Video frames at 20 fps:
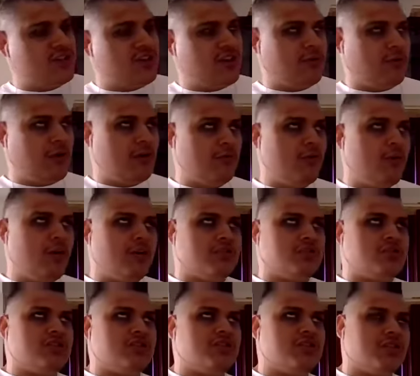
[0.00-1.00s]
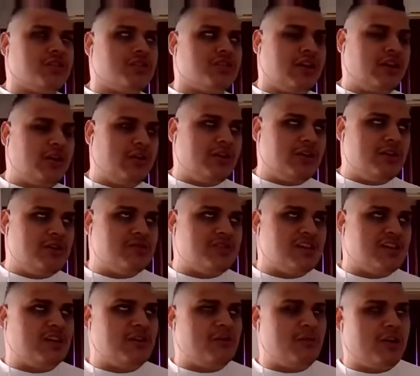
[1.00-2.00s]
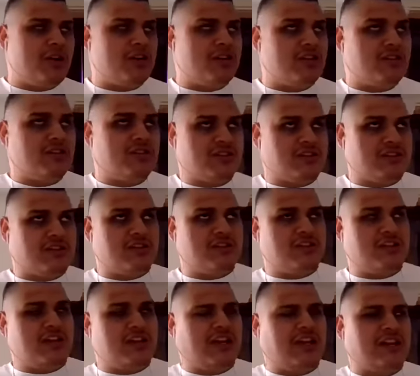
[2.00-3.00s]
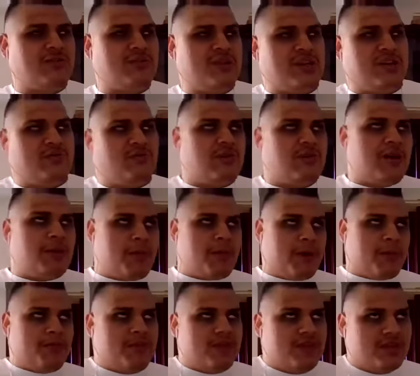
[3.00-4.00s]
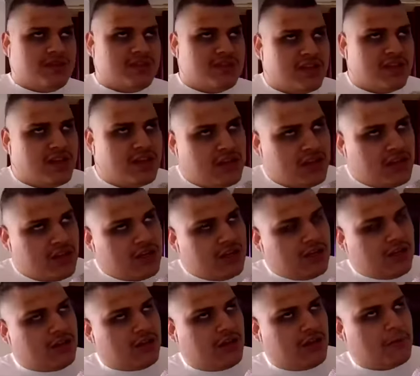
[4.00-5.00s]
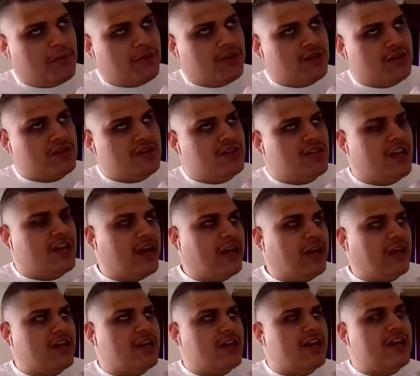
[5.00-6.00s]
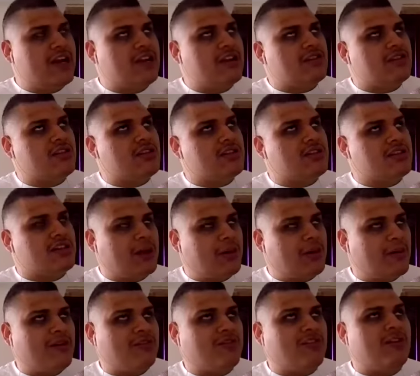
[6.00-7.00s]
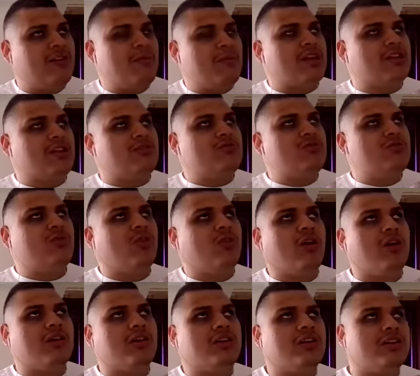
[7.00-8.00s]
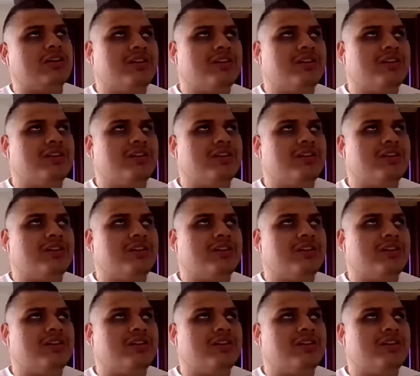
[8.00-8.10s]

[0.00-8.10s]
on, on Washington? Cause I know that you said that you wanted to discuss it, and I guess we can wrap up this clip because I got to edit this and I'm not trying to make it too long.